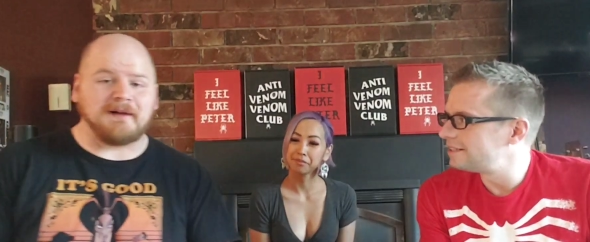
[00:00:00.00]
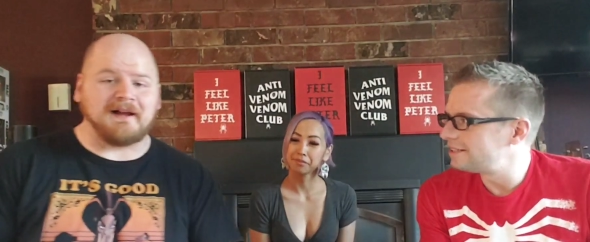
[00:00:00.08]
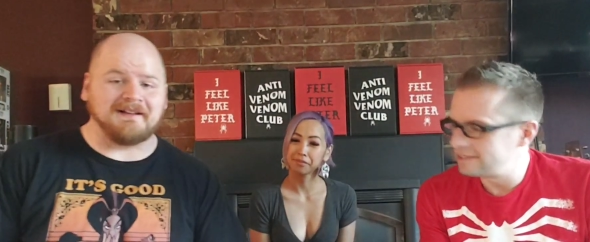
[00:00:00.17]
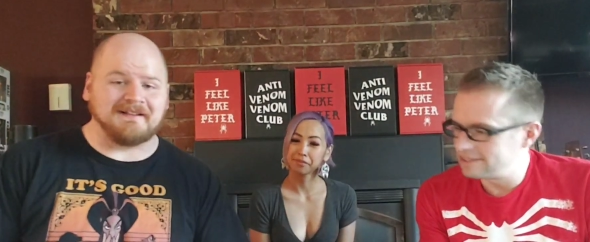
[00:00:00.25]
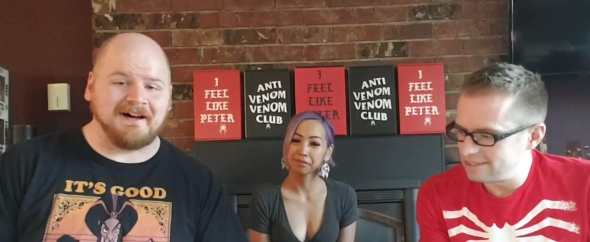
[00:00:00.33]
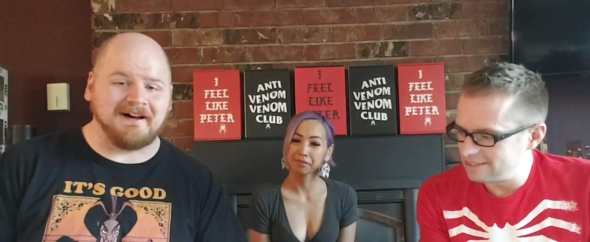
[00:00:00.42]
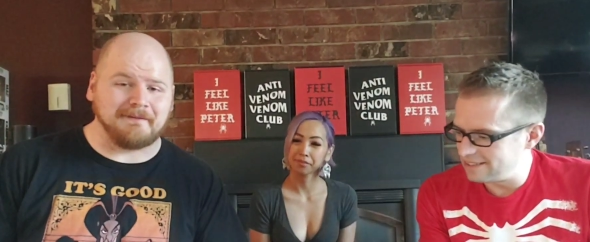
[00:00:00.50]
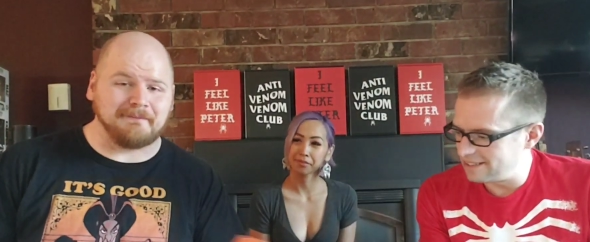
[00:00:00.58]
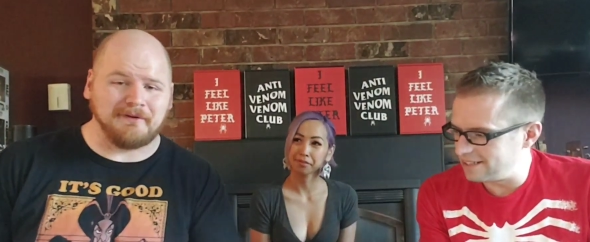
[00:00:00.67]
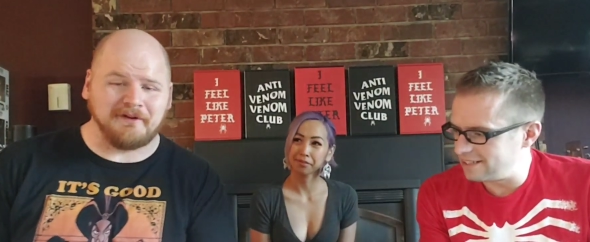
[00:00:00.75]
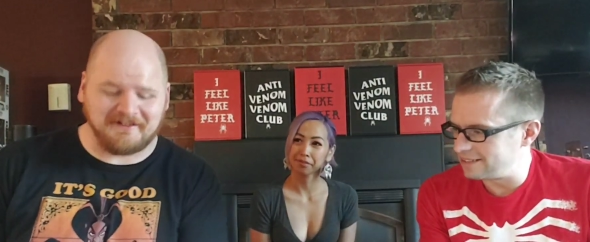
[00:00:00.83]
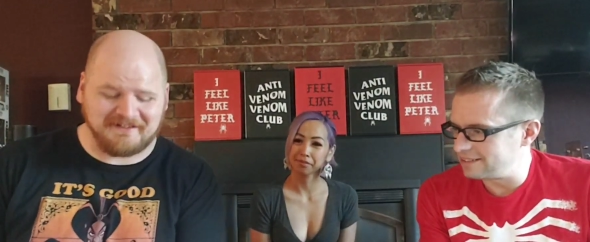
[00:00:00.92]
Speaker 1: buy a lot of
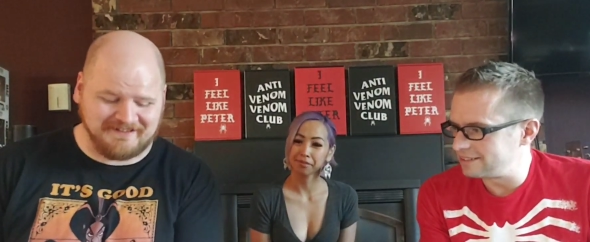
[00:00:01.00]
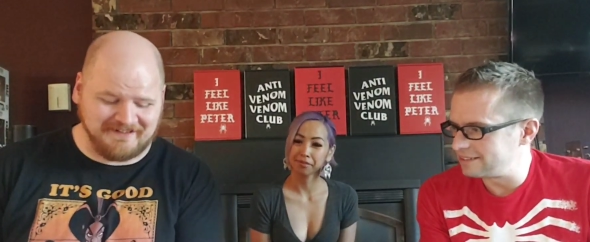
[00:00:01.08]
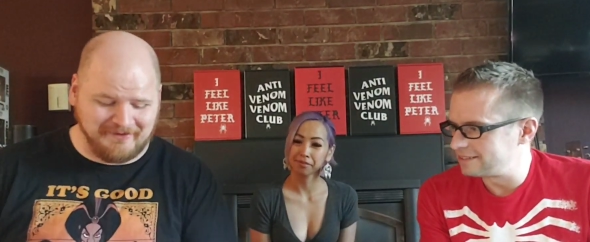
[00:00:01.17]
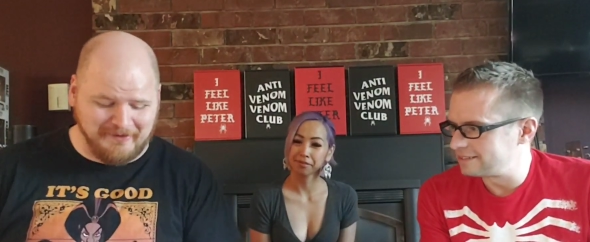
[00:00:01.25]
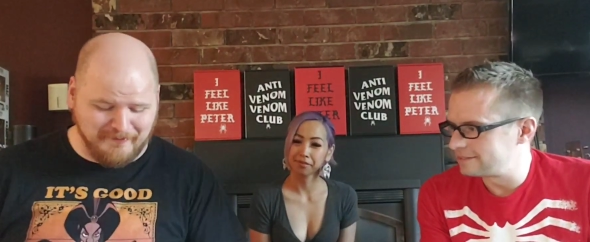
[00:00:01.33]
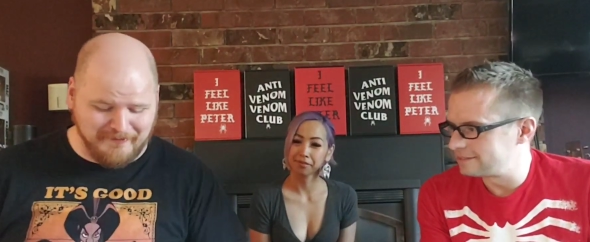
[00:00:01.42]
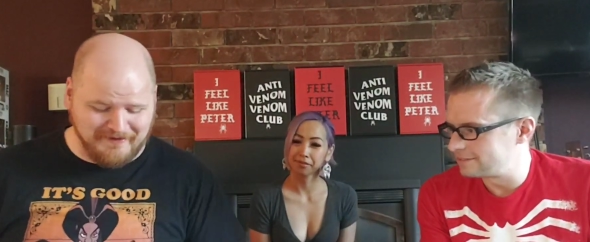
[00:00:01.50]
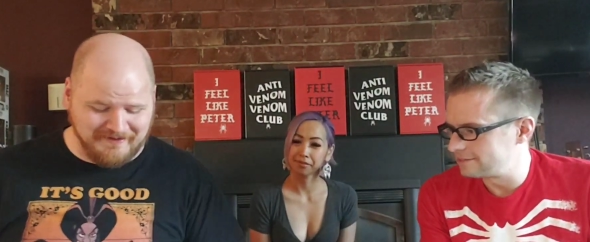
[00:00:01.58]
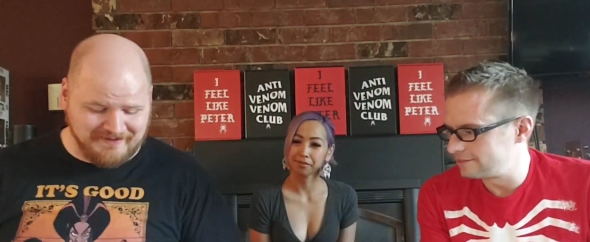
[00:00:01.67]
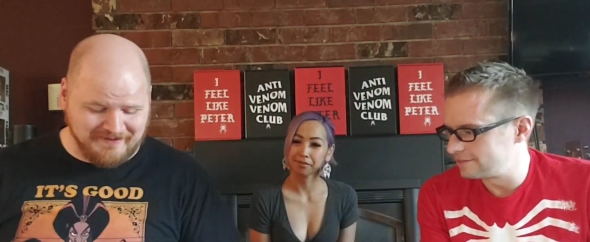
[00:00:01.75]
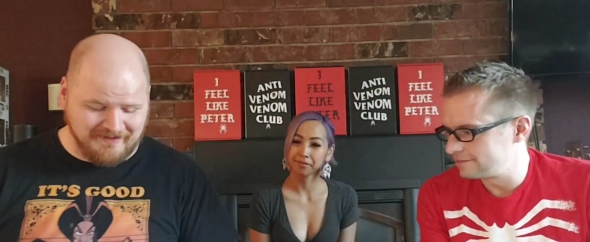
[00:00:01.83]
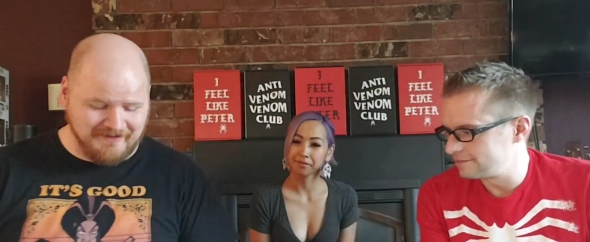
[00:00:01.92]
books all at once.